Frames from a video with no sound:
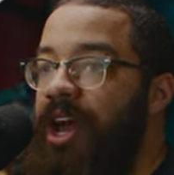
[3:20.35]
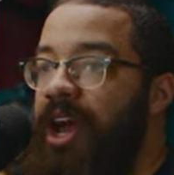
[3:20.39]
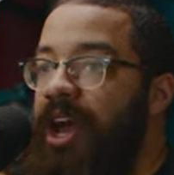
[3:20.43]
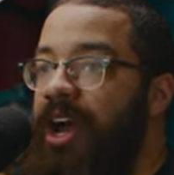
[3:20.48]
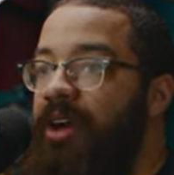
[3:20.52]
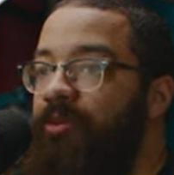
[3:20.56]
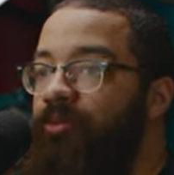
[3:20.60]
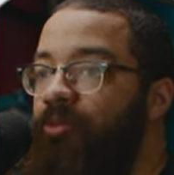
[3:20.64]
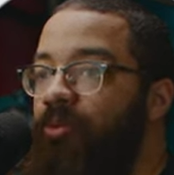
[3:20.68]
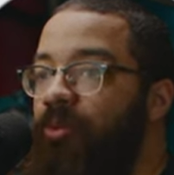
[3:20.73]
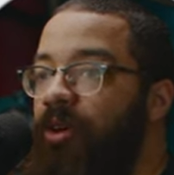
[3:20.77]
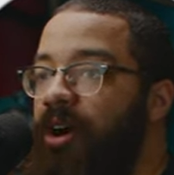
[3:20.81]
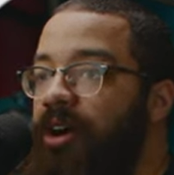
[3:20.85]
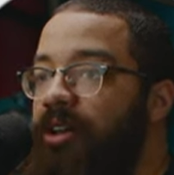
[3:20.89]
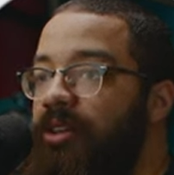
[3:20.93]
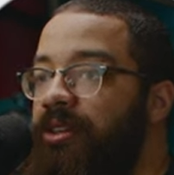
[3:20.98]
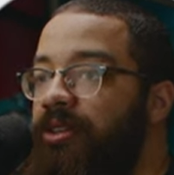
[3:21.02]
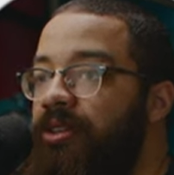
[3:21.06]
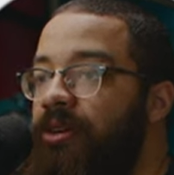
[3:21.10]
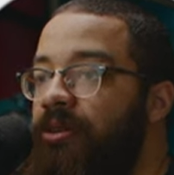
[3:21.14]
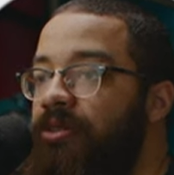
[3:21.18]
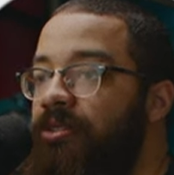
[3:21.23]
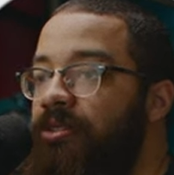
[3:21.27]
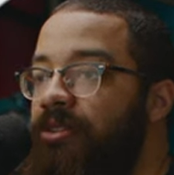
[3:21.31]
and what
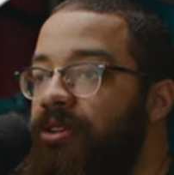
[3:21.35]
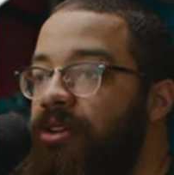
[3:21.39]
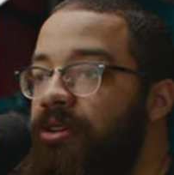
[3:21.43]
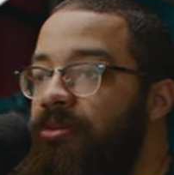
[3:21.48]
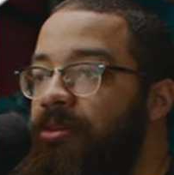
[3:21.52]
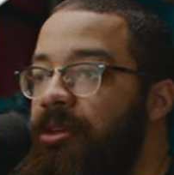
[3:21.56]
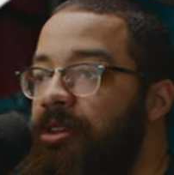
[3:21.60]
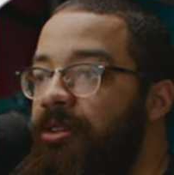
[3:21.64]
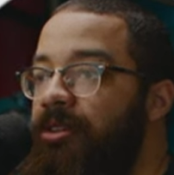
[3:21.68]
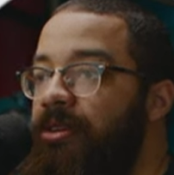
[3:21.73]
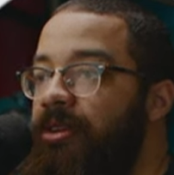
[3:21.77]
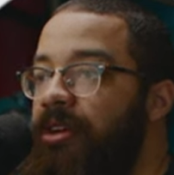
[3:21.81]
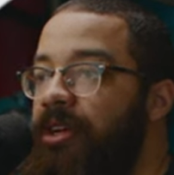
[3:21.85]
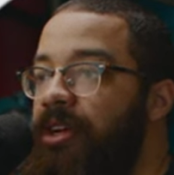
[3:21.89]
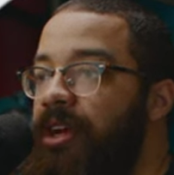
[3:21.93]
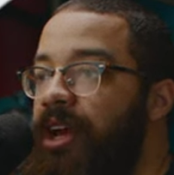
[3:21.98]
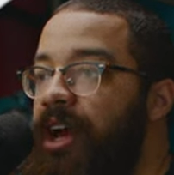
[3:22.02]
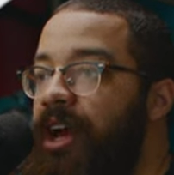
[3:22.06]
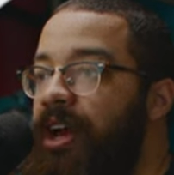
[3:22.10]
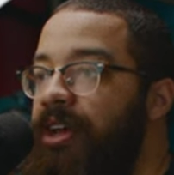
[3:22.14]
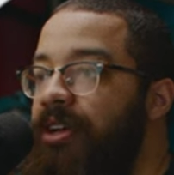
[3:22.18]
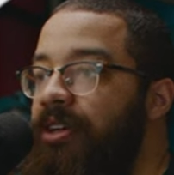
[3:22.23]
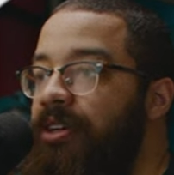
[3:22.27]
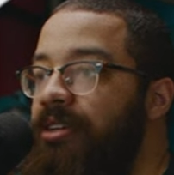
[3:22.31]
those are going to be looking
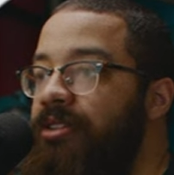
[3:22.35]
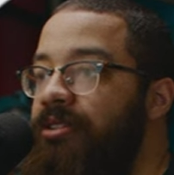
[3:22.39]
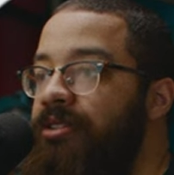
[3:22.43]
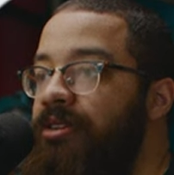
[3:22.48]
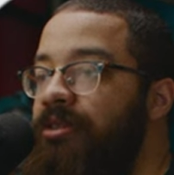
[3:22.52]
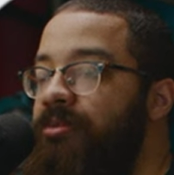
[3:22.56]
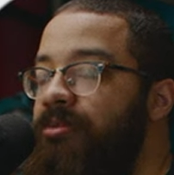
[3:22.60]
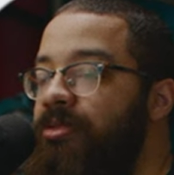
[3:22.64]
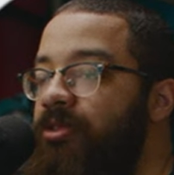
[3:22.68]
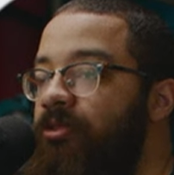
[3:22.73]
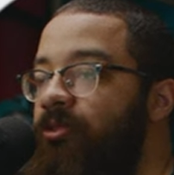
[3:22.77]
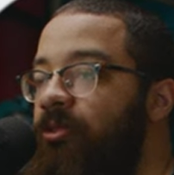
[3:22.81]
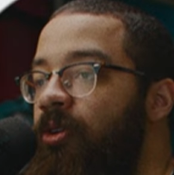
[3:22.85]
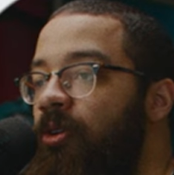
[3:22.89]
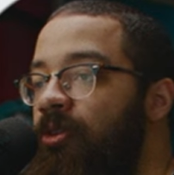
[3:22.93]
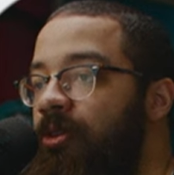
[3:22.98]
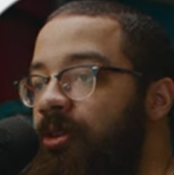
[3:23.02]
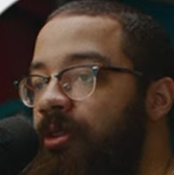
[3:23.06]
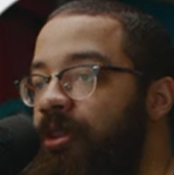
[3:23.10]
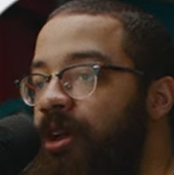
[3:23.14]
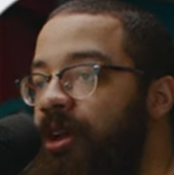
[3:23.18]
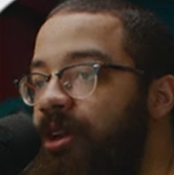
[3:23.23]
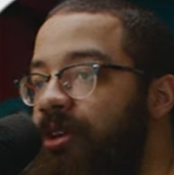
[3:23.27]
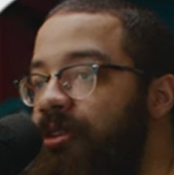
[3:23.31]
at in terms of
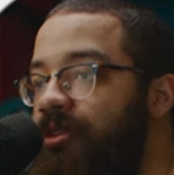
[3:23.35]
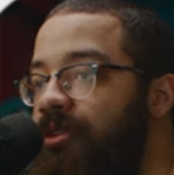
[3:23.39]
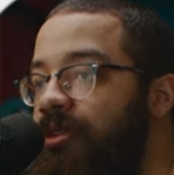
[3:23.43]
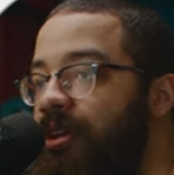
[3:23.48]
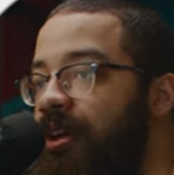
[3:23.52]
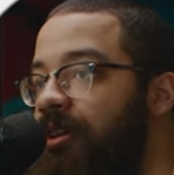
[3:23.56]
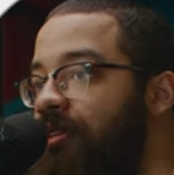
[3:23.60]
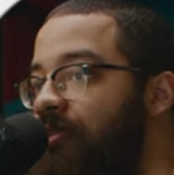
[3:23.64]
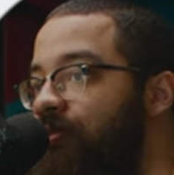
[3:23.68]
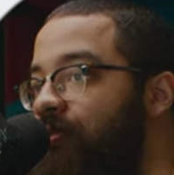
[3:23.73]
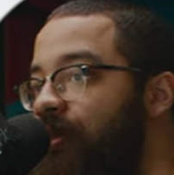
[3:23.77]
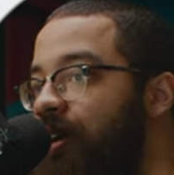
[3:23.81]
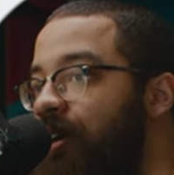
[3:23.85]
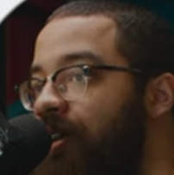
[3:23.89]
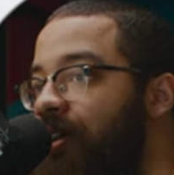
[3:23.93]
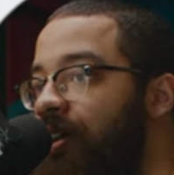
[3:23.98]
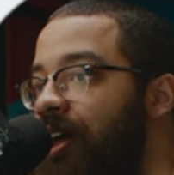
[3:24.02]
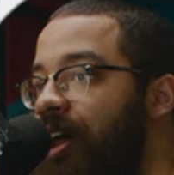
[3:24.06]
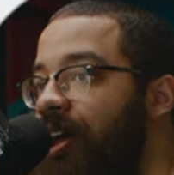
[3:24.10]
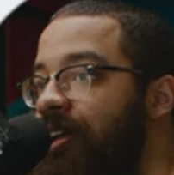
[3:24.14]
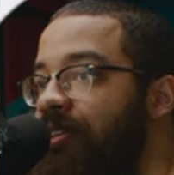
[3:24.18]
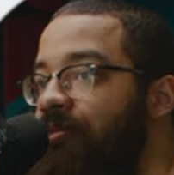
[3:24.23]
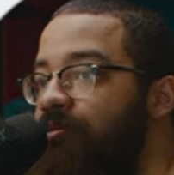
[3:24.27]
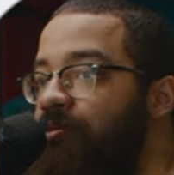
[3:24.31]
focal lengths, as well
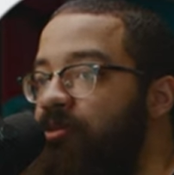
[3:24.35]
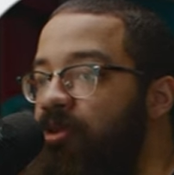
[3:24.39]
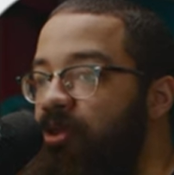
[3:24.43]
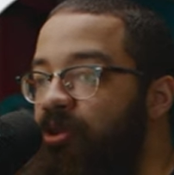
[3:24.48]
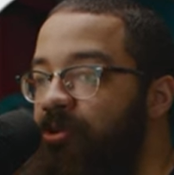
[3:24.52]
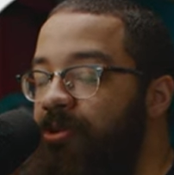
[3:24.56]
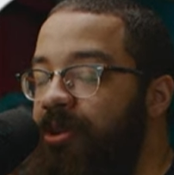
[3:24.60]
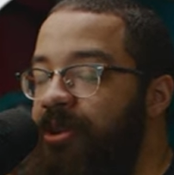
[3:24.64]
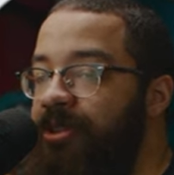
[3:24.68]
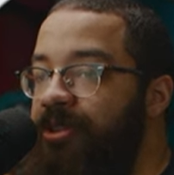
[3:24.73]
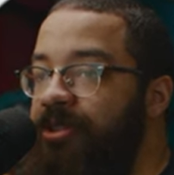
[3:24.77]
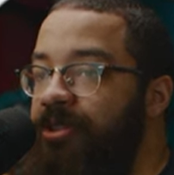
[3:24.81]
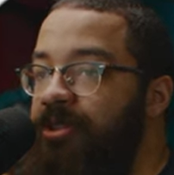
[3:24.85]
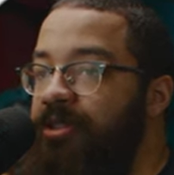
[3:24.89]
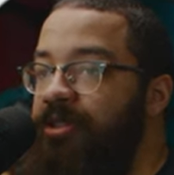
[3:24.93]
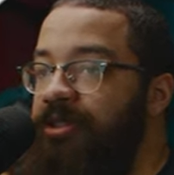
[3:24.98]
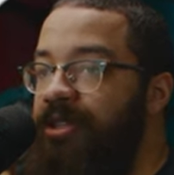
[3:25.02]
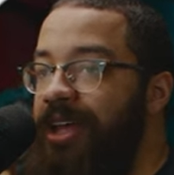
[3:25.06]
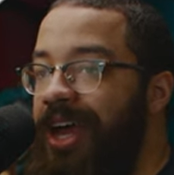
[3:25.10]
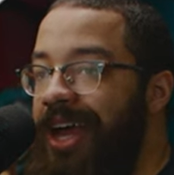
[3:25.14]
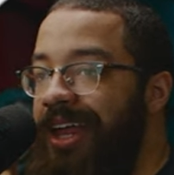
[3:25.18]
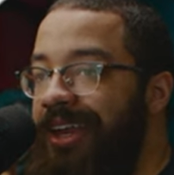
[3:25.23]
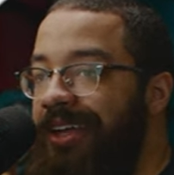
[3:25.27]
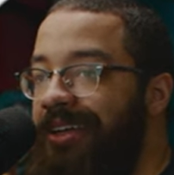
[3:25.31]
as movements,
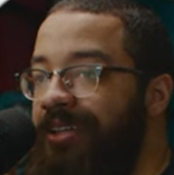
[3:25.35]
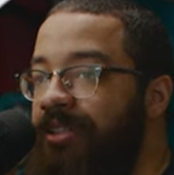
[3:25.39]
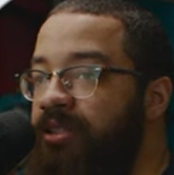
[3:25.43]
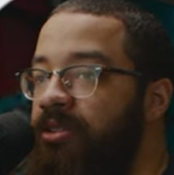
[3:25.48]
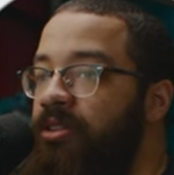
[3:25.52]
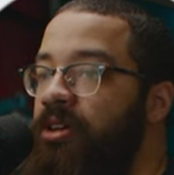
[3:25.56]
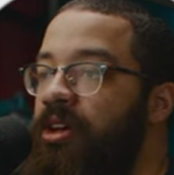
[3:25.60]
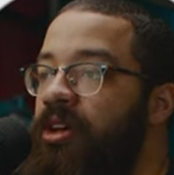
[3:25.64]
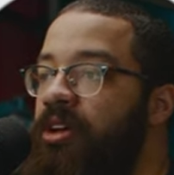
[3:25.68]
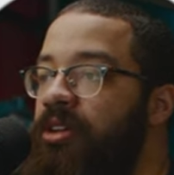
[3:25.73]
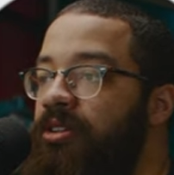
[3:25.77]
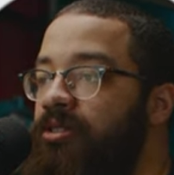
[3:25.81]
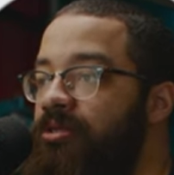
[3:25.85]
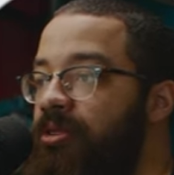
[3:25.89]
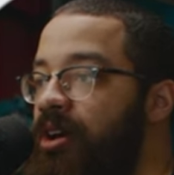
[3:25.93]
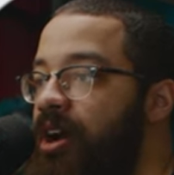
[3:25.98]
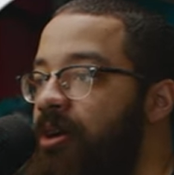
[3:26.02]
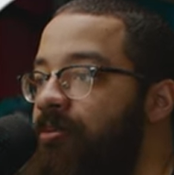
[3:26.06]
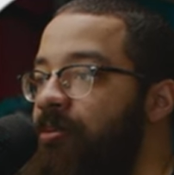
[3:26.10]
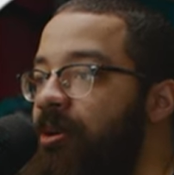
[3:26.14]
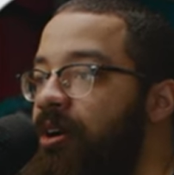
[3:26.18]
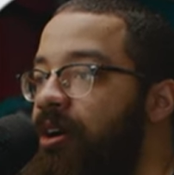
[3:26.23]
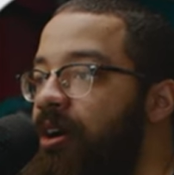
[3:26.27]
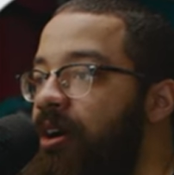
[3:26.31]
statics,
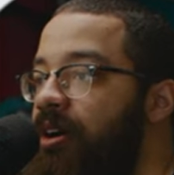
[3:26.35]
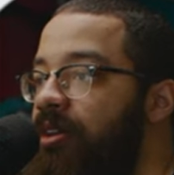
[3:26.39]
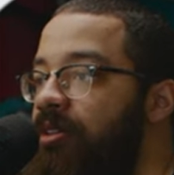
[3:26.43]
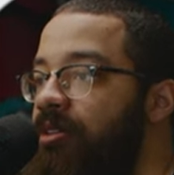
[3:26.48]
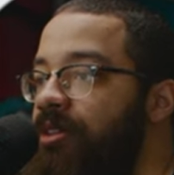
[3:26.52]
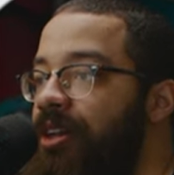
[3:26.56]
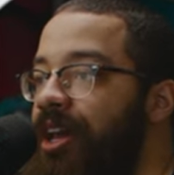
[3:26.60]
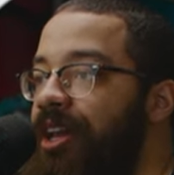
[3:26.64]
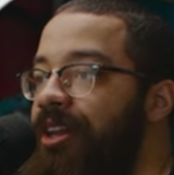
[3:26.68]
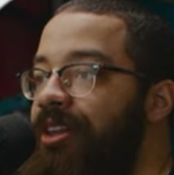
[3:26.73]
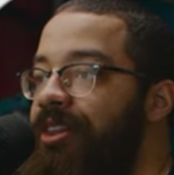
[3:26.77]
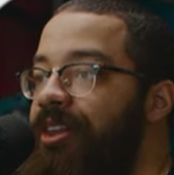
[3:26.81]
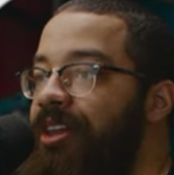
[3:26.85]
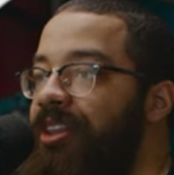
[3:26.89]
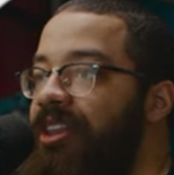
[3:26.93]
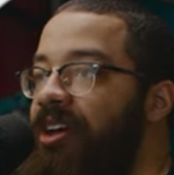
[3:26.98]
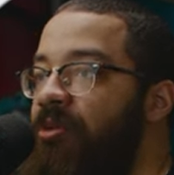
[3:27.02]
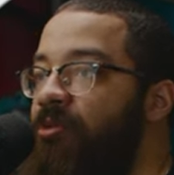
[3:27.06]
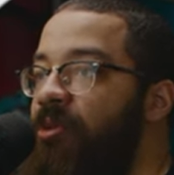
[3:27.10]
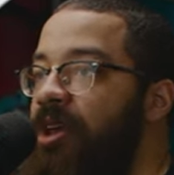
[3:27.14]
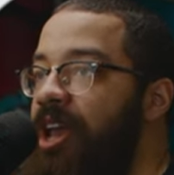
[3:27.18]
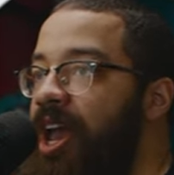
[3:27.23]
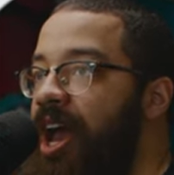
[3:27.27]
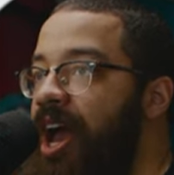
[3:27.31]
tripods, anything
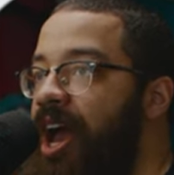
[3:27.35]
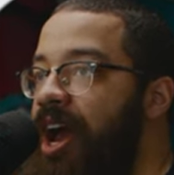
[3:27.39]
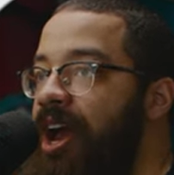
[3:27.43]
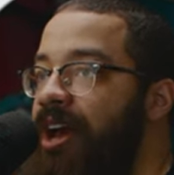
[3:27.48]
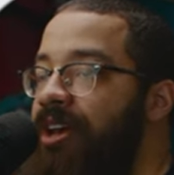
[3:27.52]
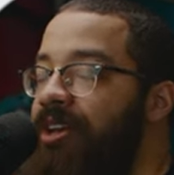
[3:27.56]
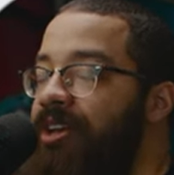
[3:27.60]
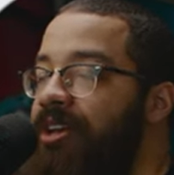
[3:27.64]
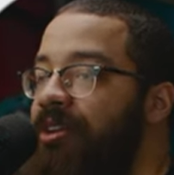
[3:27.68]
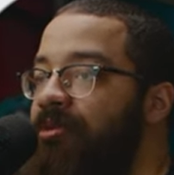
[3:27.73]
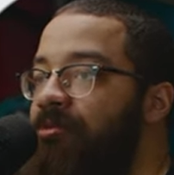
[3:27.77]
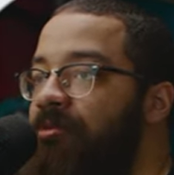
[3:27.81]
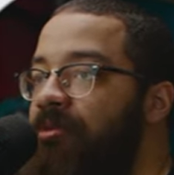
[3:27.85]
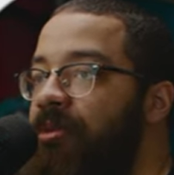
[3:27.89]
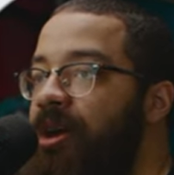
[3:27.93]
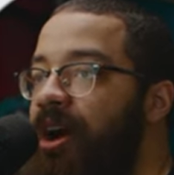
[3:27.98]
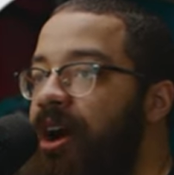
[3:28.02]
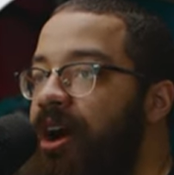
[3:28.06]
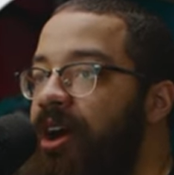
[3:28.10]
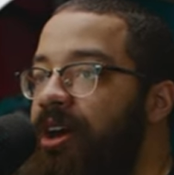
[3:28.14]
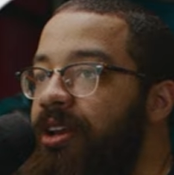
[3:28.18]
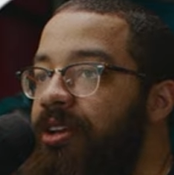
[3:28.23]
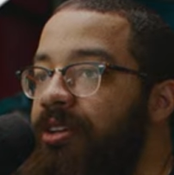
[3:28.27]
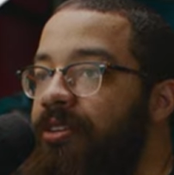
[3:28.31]
that we had in
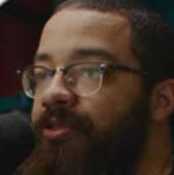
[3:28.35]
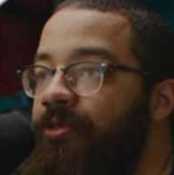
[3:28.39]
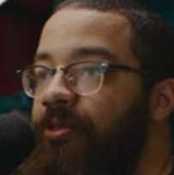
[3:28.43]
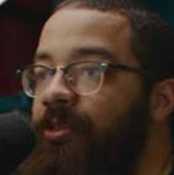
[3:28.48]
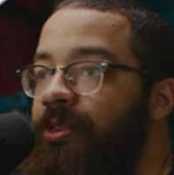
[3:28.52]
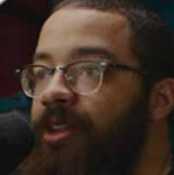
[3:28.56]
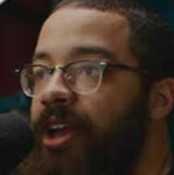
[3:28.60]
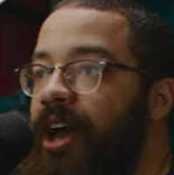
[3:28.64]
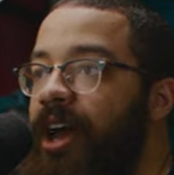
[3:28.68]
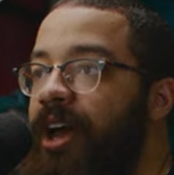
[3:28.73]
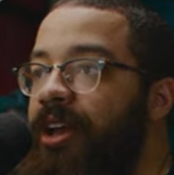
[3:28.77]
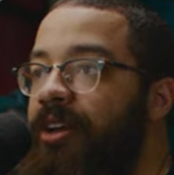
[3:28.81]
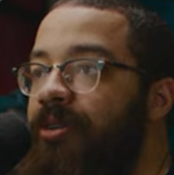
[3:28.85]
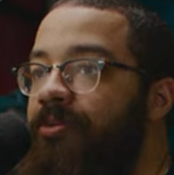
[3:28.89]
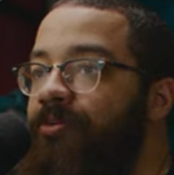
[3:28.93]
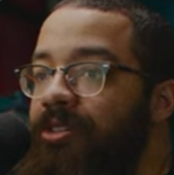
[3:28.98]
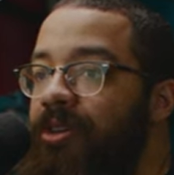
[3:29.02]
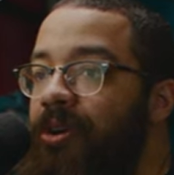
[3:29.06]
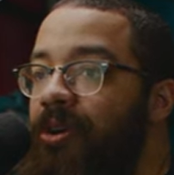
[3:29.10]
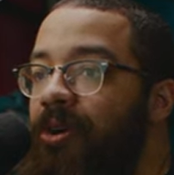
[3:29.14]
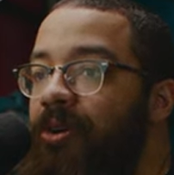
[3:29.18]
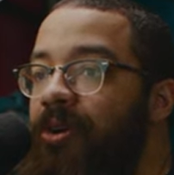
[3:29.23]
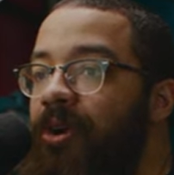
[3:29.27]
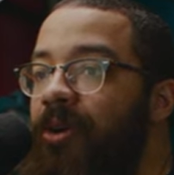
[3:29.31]
mind for that.
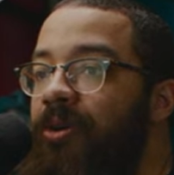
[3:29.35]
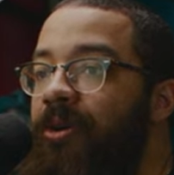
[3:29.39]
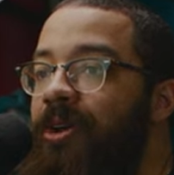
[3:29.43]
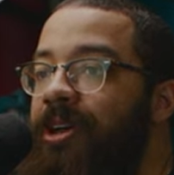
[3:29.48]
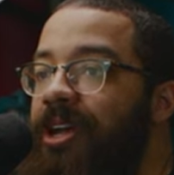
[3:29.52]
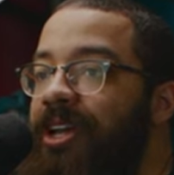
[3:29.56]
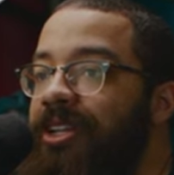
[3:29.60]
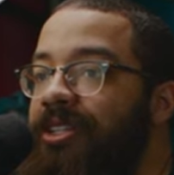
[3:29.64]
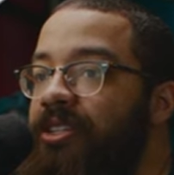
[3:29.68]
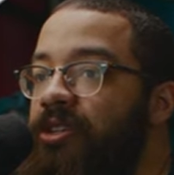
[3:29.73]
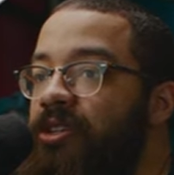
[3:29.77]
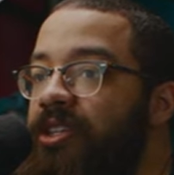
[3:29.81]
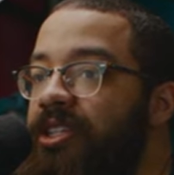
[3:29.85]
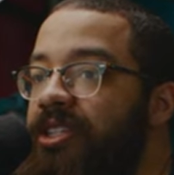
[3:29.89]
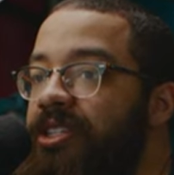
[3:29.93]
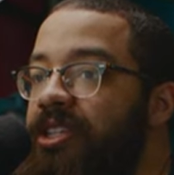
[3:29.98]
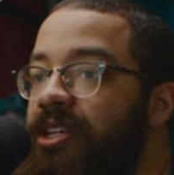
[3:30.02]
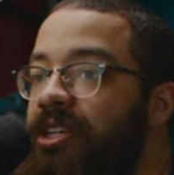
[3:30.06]
So going into the